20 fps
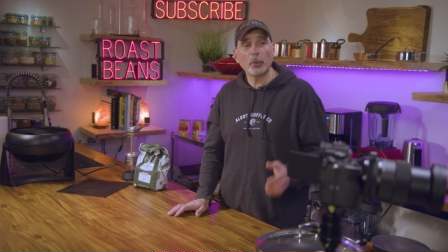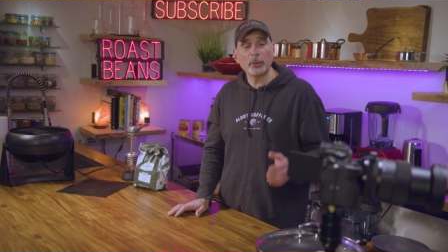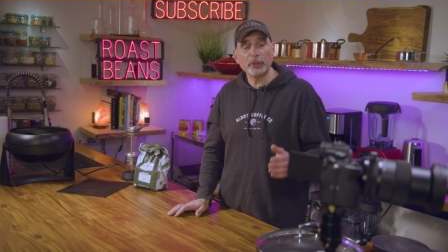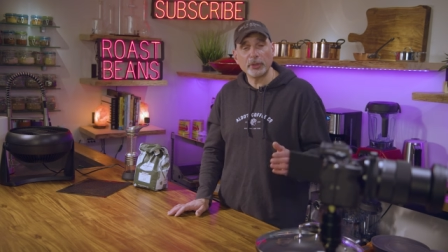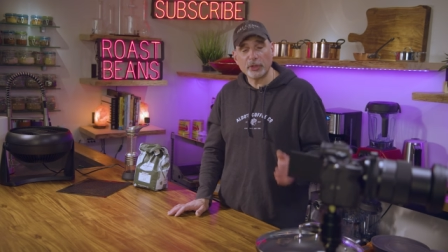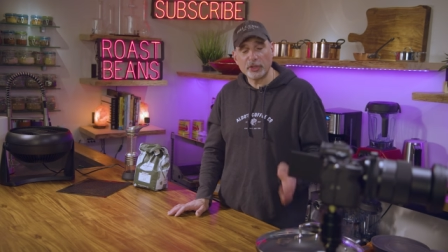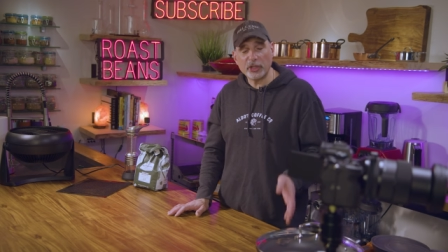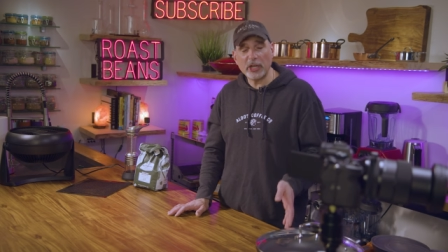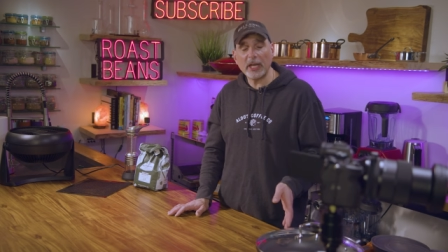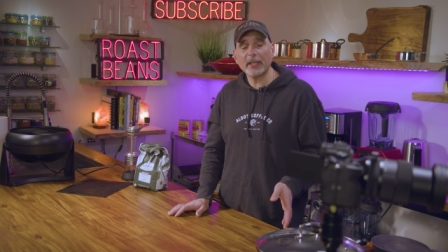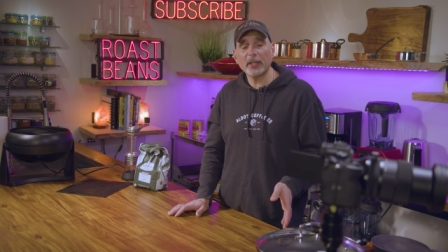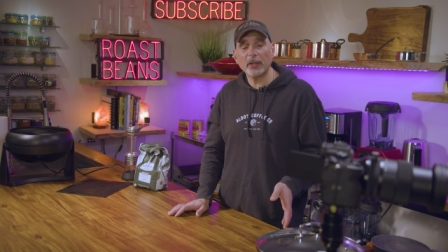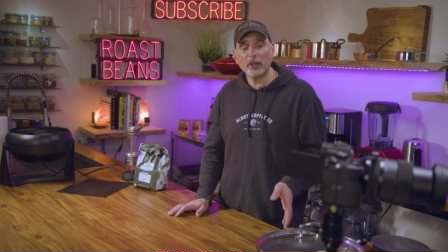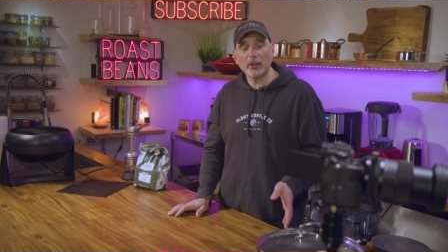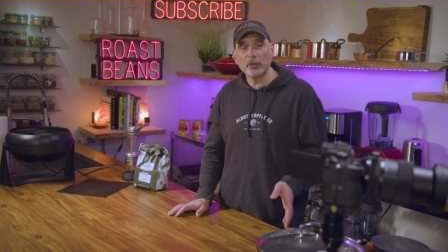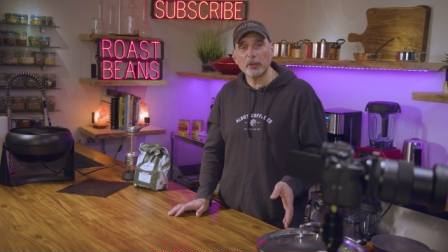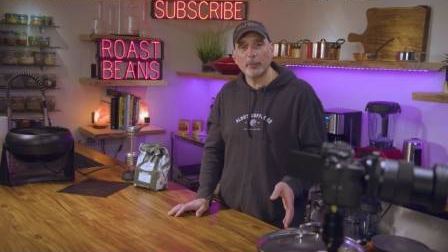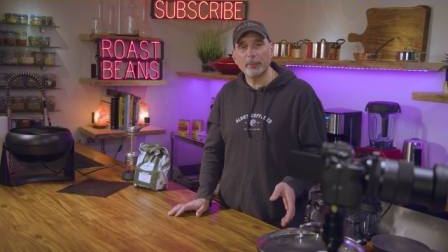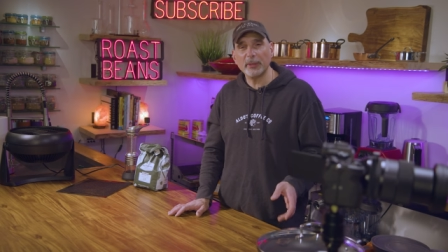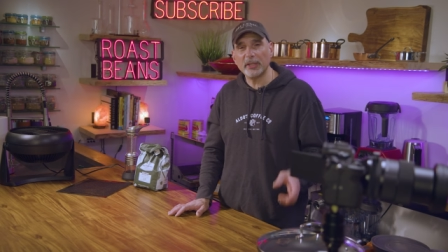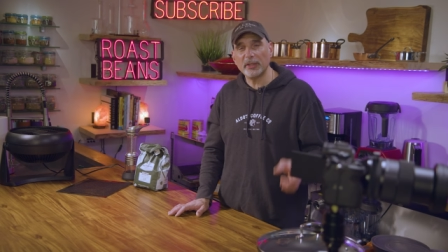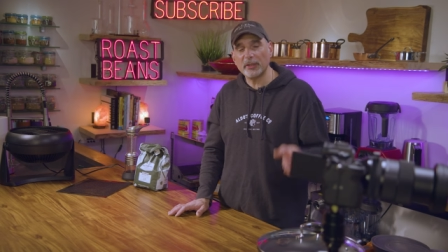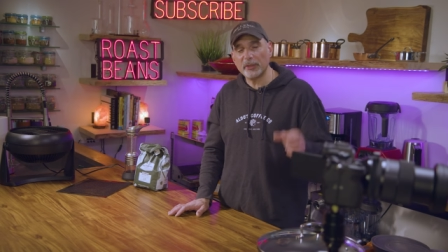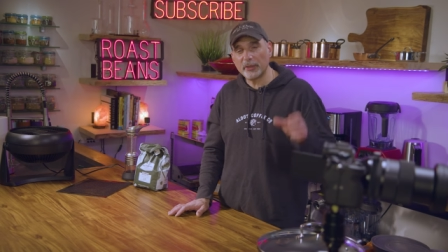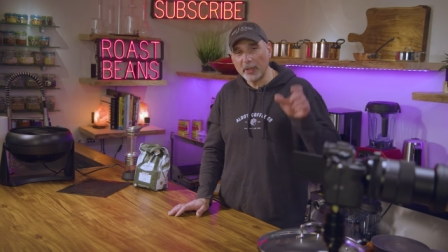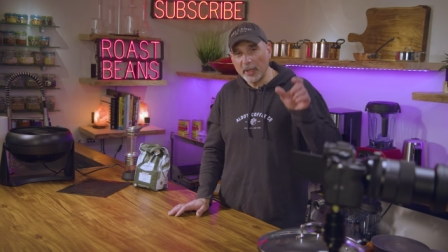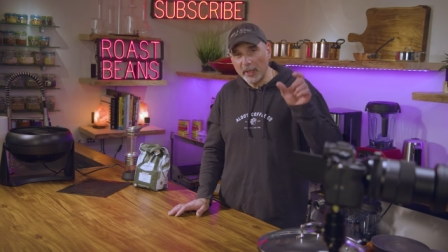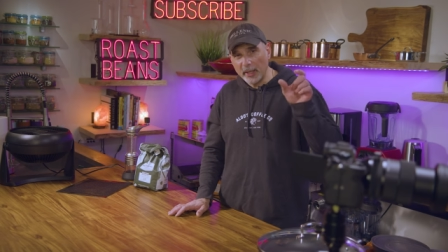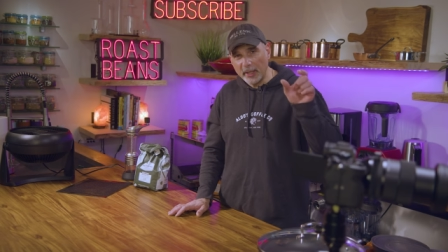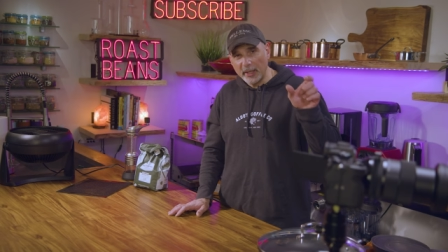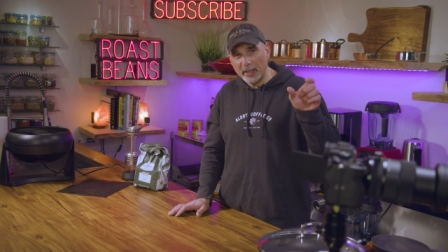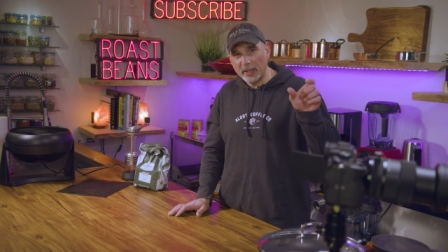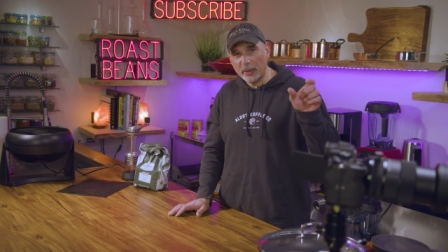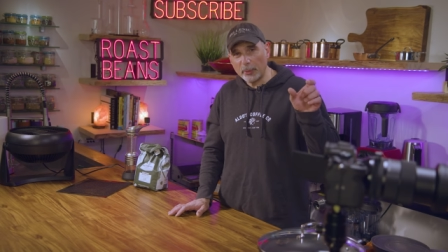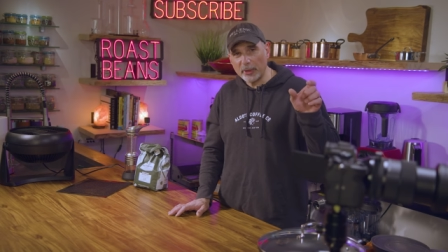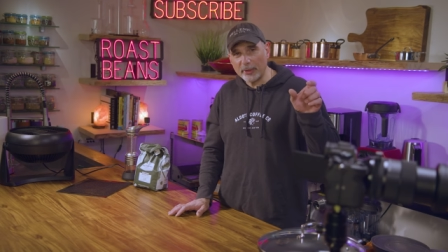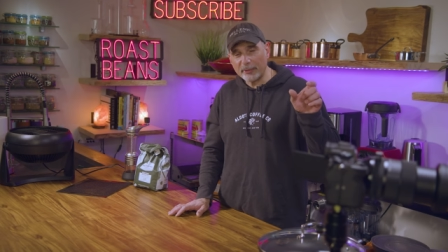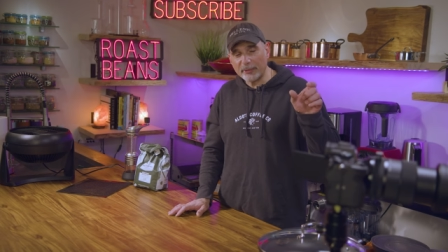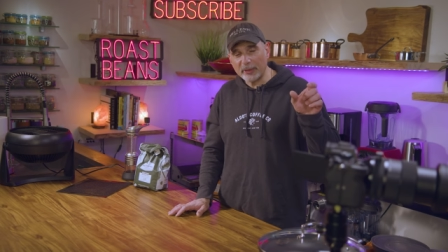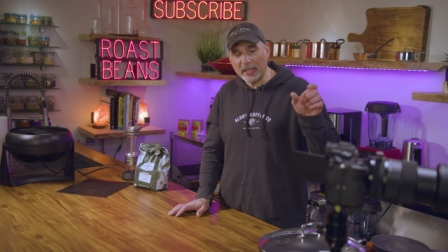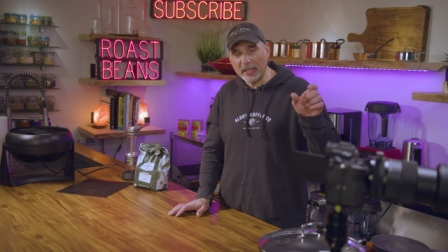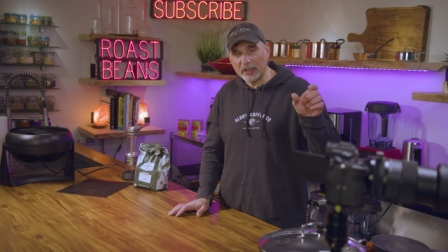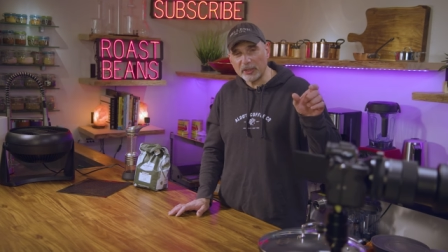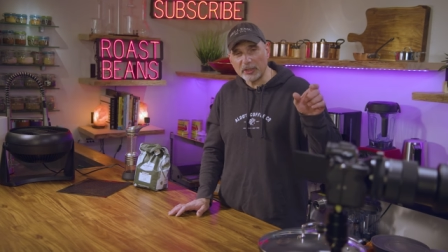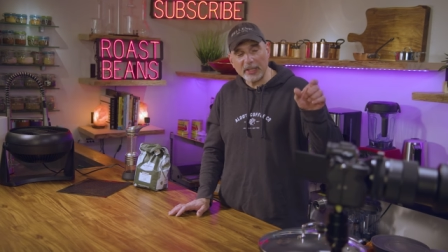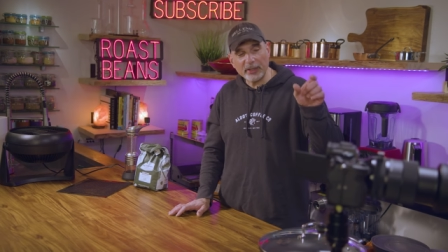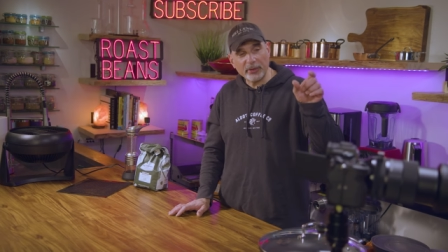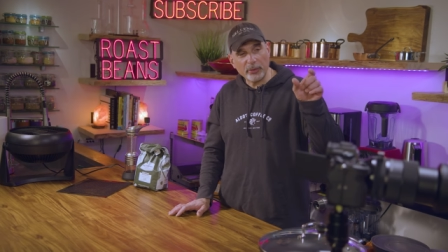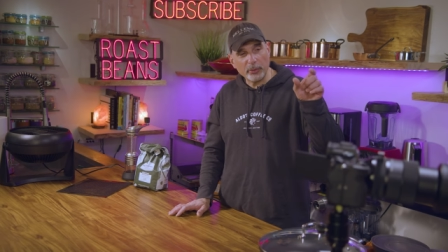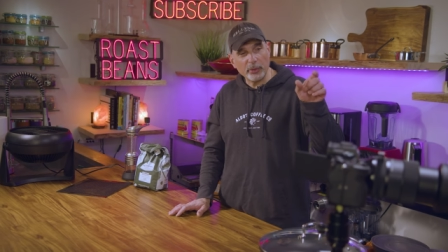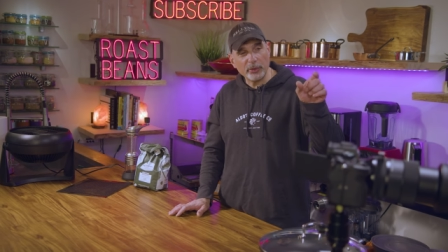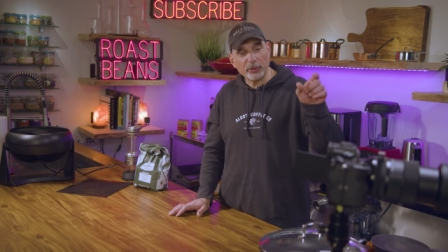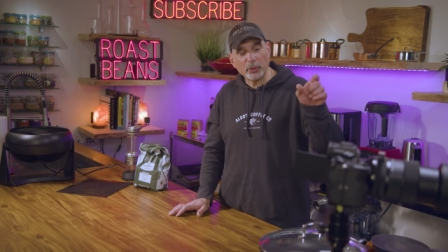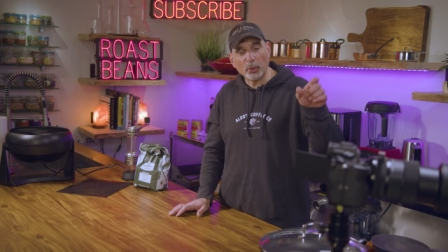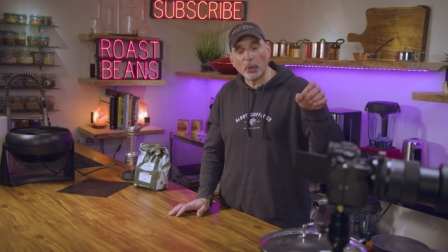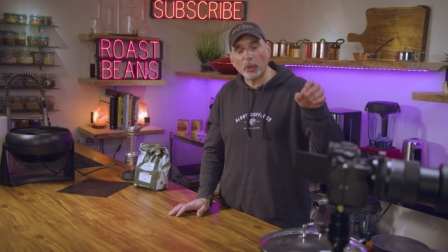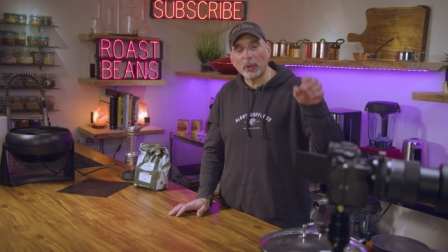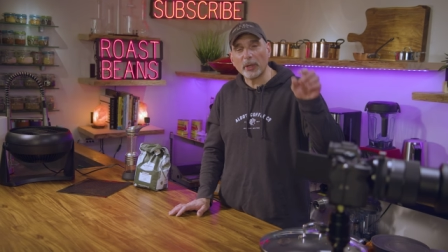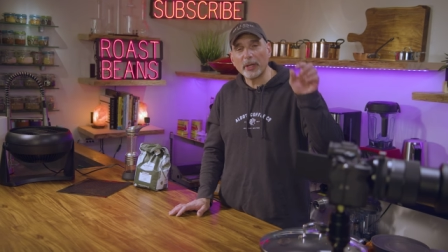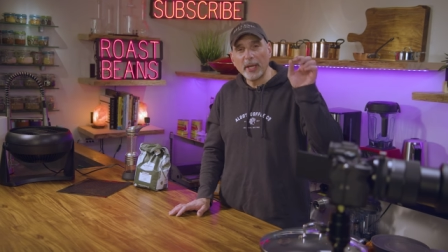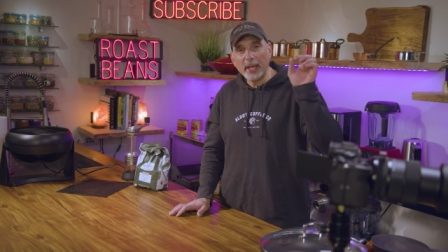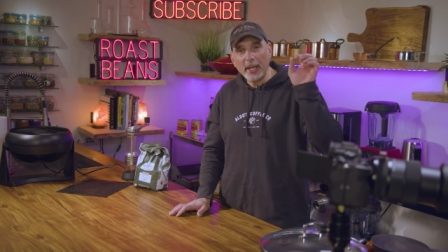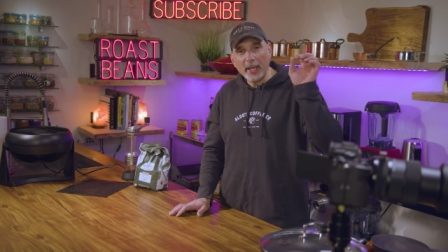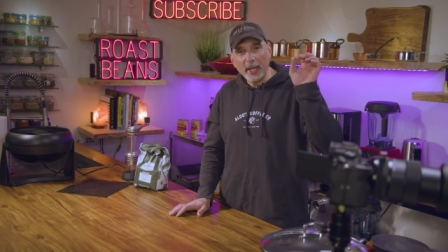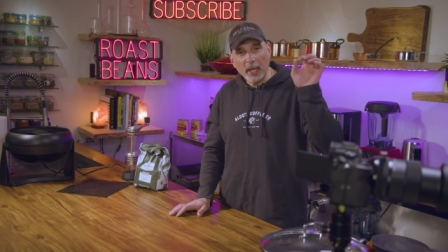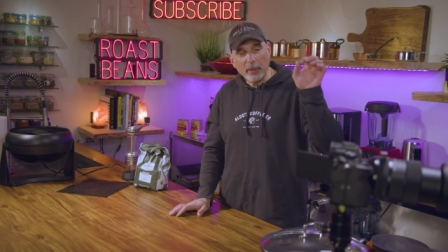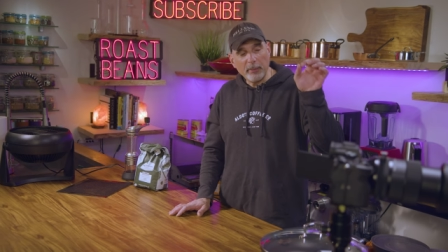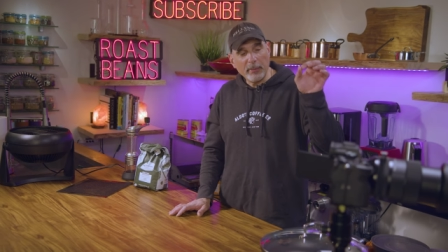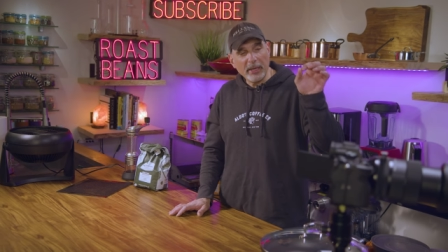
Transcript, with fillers: So when you're checking on your beans, hit it with a flashlight through the door,